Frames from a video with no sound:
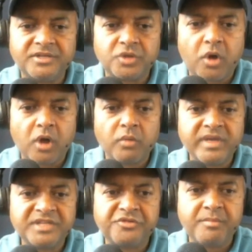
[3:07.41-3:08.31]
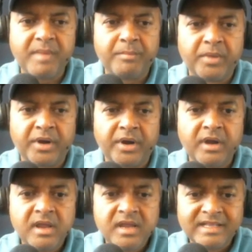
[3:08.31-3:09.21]
So always remember
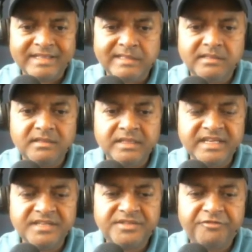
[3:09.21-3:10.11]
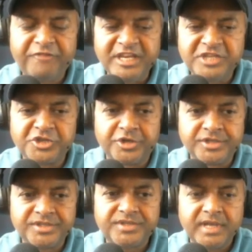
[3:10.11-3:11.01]
these
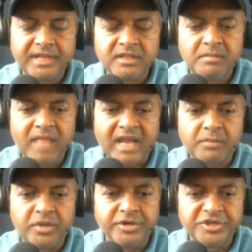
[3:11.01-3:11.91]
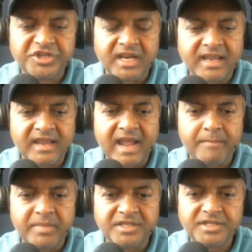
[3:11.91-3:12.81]
features in the Blackburne Shilling
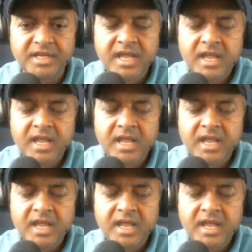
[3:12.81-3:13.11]
Gambit.